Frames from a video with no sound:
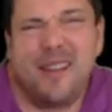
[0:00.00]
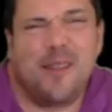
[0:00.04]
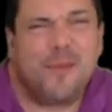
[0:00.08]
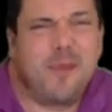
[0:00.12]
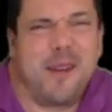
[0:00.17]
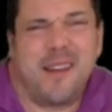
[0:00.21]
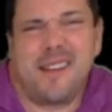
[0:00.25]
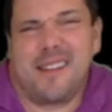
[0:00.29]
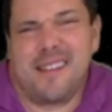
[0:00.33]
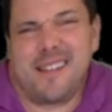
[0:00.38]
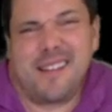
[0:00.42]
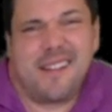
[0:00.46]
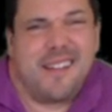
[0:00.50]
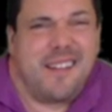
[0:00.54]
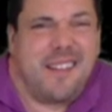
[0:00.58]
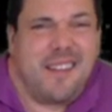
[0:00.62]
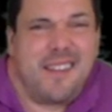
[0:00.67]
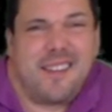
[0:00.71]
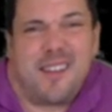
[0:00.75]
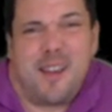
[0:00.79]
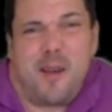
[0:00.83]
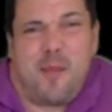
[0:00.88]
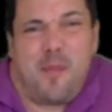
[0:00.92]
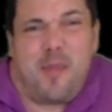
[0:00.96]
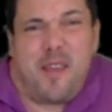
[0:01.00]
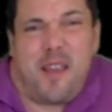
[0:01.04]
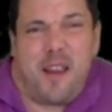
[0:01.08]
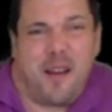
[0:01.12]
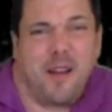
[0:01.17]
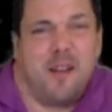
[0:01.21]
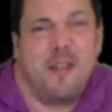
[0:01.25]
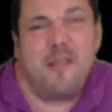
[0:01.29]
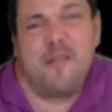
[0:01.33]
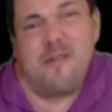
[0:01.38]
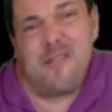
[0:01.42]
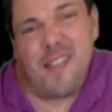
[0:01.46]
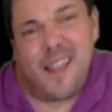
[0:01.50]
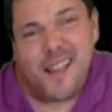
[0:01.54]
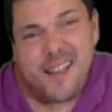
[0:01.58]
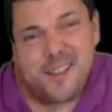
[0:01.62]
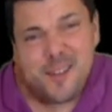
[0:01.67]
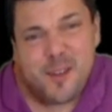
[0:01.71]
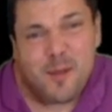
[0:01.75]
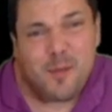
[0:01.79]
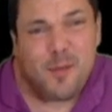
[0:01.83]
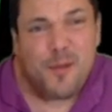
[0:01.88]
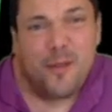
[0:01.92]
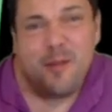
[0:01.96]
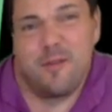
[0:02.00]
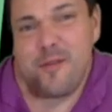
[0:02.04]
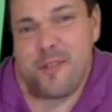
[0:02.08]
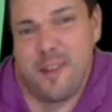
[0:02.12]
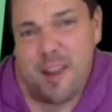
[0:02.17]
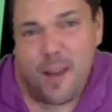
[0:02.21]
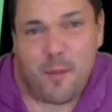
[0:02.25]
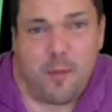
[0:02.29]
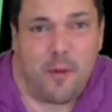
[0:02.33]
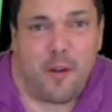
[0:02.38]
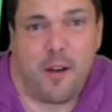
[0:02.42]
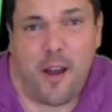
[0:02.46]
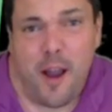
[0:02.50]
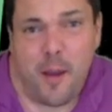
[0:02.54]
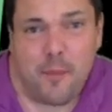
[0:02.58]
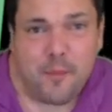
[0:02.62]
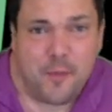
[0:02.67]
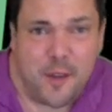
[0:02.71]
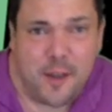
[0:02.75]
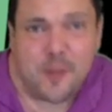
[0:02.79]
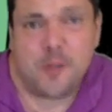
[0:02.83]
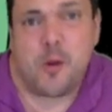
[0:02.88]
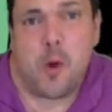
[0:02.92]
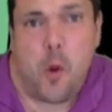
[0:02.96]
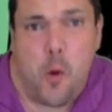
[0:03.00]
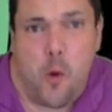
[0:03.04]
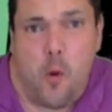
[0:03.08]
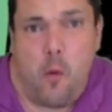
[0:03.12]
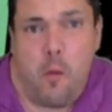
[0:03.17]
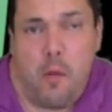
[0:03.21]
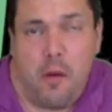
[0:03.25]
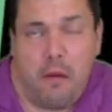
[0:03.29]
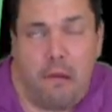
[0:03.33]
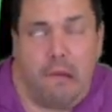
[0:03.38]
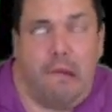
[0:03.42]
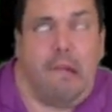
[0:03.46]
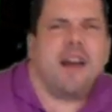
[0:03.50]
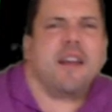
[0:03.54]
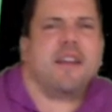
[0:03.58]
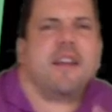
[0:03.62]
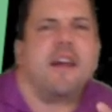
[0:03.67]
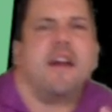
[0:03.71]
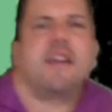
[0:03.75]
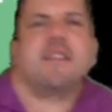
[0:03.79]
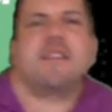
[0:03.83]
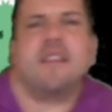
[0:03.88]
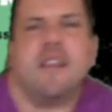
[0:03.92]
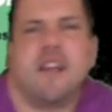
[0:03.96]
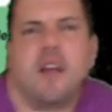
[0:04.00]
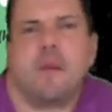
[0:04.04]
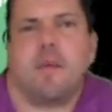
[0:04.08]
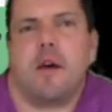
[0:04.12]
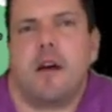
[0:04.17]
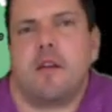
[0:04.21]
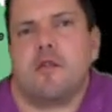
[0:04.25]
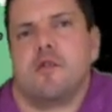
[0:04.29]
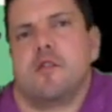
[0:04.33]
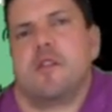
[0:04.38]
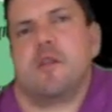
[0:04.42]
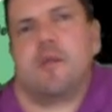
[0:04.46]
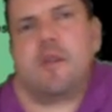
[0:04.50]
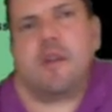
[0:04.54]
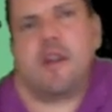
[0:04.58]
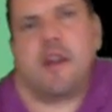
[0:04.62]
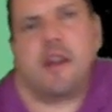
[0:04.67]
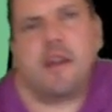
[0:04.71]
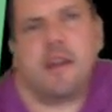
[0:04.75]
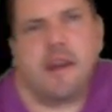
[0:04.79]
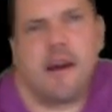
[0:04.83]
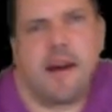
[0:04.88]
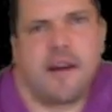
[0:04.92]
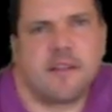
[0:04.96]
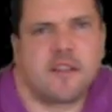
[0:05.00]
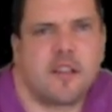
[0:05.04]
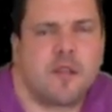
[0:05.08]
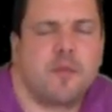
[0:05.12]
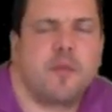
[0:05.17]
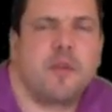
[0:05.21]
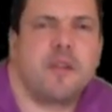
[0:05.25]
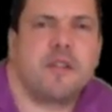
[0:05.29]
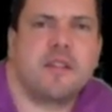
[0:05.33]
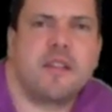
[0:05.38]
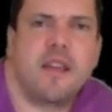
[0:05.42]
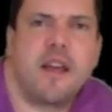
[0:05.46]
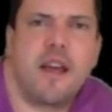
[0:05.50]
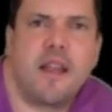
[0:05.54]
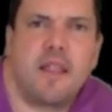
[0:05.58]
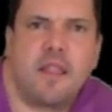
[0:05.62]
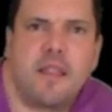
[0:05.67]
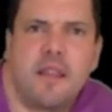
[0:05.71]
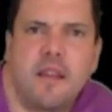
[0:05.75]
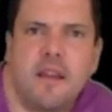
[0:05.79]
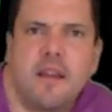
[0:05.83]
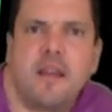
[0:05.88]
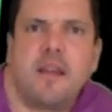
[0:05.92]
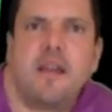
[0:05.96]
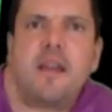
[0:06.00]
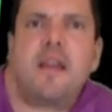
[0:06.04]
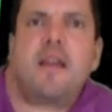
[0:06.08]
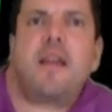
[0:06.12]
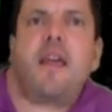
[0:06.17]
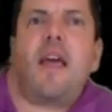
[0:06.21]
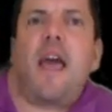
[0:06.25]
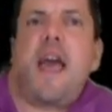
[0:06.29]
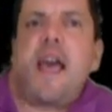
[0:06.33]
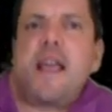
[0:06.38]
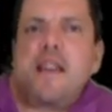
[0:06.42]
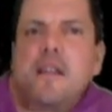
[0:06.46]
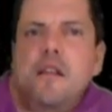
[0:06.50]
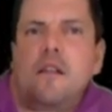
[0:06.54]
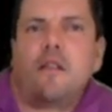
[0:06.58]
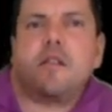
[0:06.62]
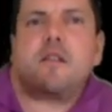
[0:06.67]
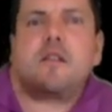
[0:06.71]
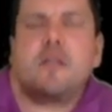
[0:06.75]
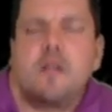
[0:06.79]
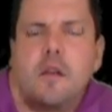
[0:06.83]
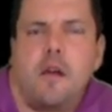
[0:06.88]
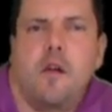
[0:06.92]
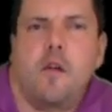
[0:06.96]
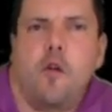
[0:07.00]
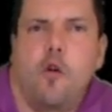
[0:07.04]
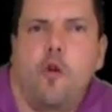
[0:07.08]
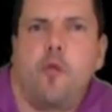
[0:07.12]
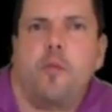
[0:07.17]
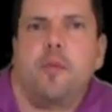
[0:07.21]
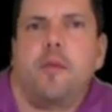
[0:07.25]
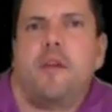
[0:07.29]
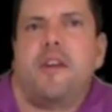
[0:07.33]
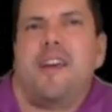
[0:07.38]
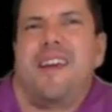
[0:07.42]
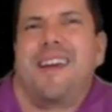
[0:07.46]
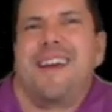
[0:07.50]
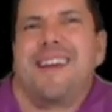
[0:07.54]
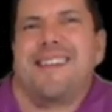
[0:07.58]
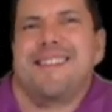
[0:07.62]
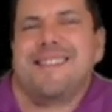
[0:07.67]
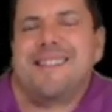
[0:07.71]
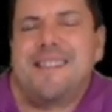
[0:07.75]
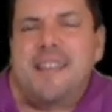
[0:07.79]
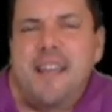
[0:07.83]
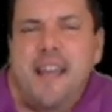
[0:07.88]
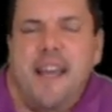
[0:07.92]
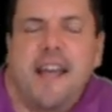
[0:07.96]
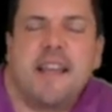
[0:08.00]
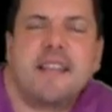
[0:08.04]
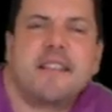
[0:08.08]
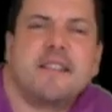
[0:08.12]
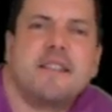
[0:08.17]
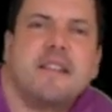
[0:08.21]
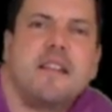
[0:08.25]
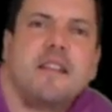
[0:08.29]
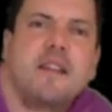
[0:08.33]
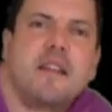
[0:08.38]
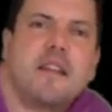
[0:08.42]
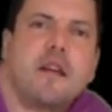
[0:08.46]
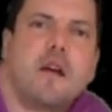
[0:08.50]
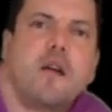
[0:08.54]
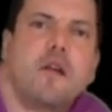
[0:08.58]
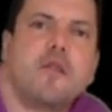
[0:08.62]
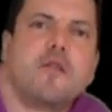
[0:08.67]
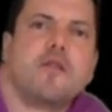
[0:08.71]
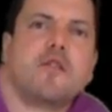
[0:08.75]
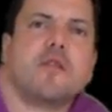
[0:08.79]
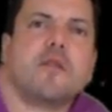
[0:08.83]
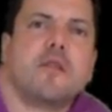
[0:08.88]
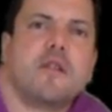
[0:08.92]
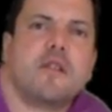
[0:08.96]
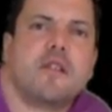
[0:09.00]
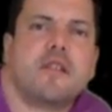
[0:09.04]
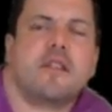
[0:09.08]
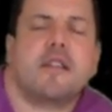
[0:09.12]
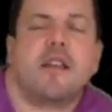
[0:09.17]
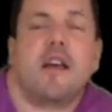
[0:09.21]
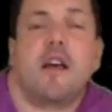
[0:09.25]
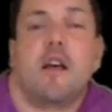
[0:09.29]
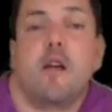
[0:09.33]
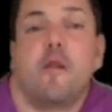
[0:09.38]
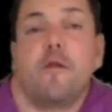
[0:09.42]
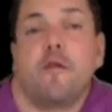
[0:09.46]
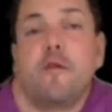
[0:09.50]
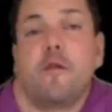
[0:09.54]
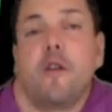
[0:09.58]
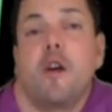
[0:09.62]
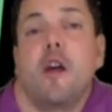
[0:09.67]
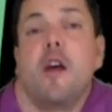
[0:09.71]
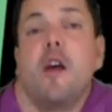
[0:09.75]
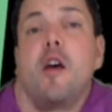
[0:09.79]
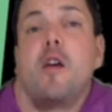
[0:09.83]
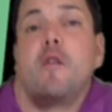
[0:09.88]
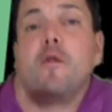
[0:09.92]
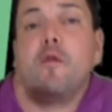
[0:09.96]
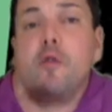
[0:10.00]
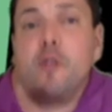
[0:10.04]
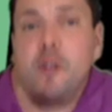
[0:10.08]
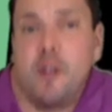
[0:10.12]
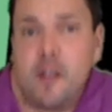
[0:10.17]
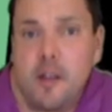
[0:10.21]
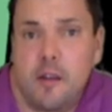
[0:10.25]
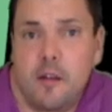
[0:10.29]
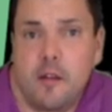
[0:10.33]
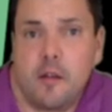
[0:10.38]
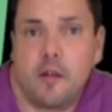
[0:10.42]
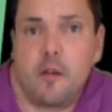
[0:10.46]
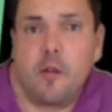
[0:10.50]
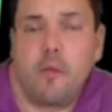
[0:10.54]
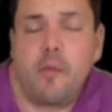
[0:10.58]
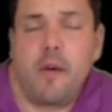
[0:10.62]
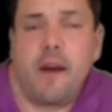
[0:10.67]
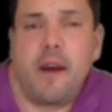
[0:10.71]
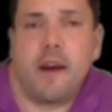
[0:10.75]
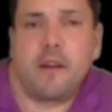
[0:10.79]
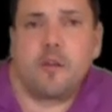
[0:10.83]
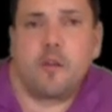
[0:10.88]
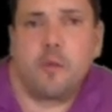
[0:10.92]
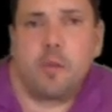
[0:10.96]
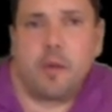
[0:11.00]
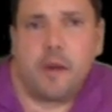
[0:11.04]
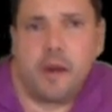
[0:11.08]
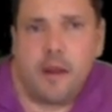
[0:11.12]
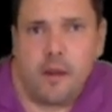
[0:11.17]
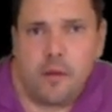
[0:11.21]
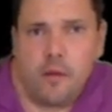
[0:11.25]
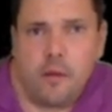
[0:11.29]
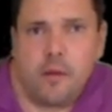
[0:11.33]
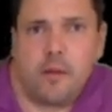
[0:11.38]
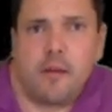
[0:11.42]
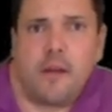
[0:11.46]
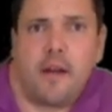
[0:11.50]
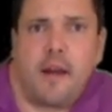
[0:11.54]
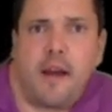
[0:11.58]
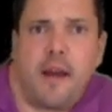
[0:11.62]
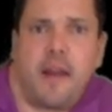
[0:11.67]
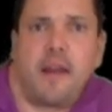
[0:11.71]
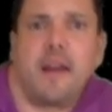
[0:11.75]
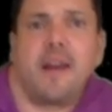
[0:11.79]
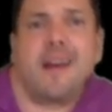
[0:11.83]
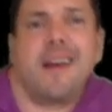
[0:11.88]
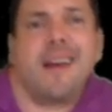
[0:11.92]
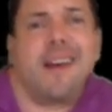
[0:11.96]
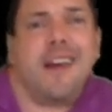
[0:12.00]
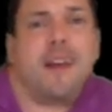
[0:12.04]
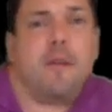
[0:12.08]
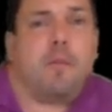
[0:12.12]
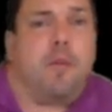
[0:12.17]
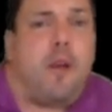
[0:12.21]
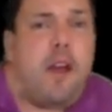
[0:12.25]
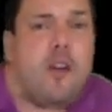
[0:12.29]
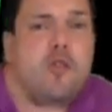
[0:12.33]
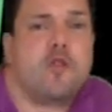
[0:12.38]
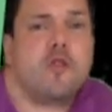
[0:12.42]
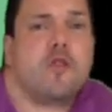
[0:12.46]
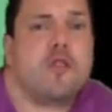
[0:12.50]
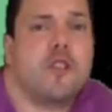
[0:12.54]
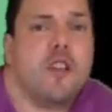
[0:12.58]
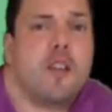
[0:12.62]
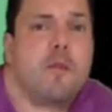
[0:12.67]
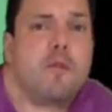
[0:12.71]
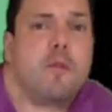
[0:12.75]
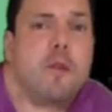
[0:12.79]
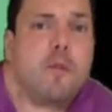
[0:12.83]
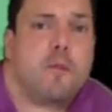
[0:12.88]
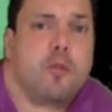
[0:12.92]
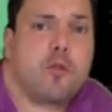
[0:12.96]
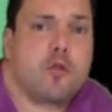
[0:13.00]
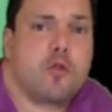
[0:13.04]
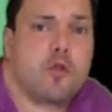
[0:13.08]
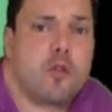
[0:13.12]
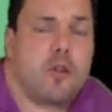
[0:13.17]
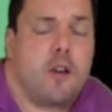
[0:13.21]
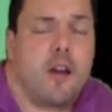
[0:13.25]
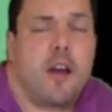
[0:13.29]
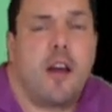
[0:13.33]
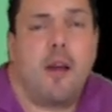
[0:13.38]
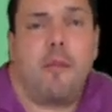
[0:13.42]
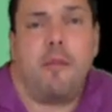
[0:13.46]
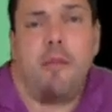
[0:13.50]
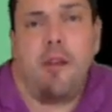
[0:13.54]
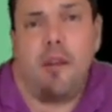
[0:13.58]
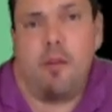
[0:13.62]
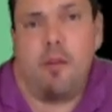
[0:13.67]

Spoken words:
basically the same thing. Flexible fiber optic tube. Nice thing about doing endoscopy is that the endoscope can test the ulcer itself for Helicobacter pylori, and patients can be prescribed